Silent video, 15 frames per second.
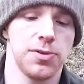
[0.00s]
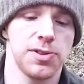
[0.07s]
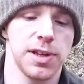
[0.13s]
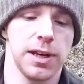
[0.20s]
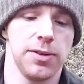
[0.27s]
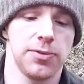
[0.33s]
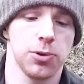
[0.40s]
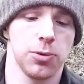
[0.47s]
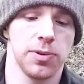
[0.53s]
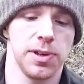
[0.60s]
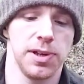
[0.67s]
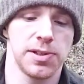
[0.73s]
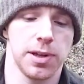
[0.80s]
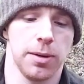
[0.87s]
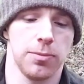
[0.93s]
saved all
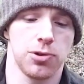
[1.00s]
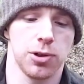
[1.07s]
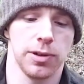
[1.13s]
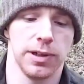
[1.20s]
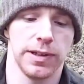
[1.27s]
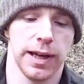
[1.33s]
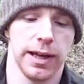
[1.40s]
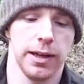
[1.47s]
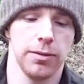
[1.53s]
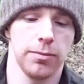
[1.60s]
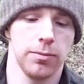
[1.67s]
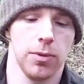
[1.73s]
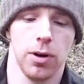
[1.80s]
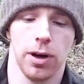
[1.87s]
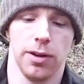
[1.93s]
these up during the day,
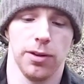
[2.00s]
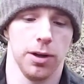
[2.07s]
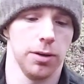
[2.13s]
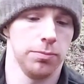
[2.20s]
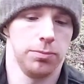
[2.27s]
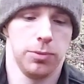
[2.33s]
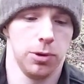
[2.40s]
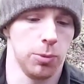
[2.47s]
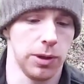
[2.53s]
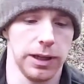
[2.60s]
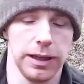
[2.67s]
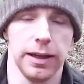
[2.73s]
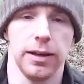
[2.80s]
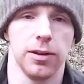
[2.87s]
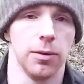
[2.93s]
either you want
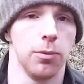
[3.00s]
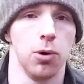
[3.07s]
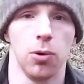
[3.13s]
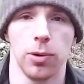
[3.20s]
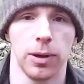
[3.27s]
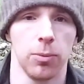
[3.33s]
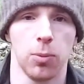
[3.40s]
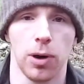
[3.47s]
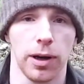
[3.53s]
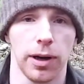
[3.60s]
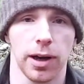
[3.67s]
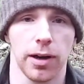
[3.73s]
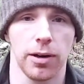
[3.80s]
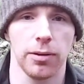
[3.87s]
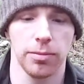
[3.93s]
to eat them all in one
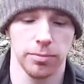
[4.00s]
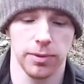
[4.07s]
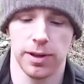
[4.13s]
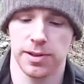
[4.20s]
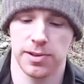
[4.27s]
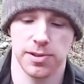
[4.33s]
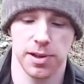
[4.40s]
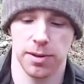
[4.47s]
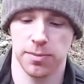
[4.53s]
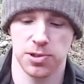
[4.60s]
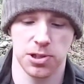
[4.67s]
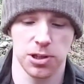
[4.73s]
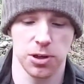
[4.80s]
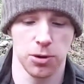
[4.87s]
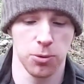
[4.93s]
go, that's up
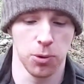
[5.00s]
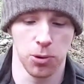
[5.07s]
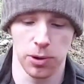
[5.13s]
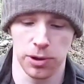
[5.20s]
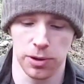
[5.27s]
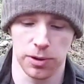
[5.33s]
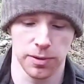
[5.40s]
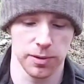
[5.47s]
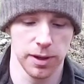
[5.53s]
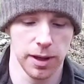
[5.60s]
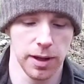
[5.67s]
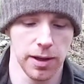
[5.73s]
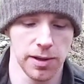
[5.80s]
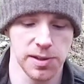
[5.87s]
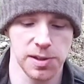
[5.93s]
to you, or you can
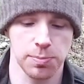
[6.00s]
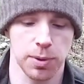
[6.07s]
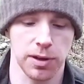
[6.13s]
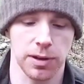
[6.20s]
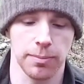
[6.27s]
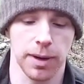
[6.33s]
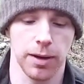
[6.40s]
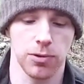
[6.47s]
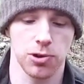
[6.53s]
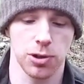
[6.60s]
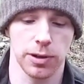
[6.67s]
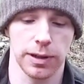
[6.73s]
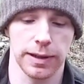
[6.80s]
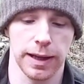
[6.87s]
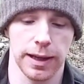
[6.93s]
spread them out
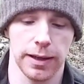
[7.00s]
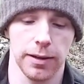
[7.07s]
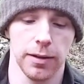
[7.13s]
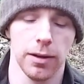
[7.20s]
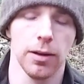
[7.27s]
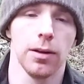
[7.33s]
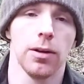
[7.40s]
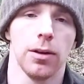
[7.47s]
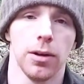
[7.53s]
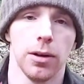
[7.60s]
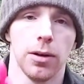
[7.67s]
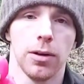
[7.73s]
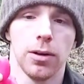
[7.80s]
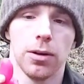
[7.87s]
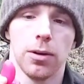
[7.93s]
during the day.
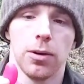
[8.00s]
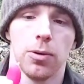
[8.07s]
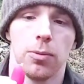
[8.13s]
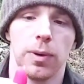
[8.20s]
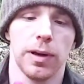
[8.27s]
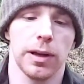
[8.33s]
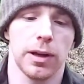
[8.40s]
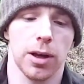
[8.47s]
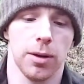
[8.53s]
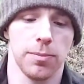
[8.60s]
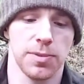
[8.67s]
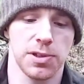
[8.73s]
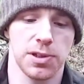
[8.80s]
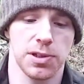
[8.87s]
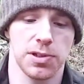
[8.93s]
When it
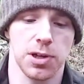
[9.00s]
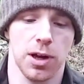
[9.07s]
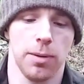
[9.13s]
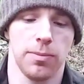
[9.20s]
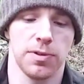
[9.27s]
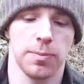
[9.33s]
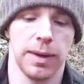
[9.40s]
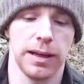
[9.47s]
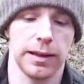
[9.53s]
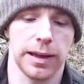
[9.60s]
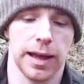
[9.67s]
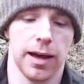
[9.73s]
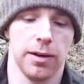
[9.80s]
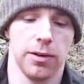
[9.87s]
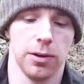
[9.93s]
comes to the time to make the
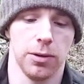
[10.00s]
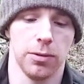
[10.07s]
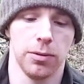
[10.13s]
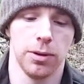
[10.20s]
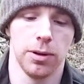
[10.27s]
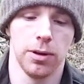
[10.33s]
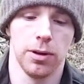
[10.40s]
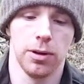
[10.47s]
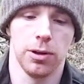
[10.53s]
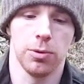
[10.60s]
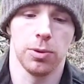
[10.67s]
candle, you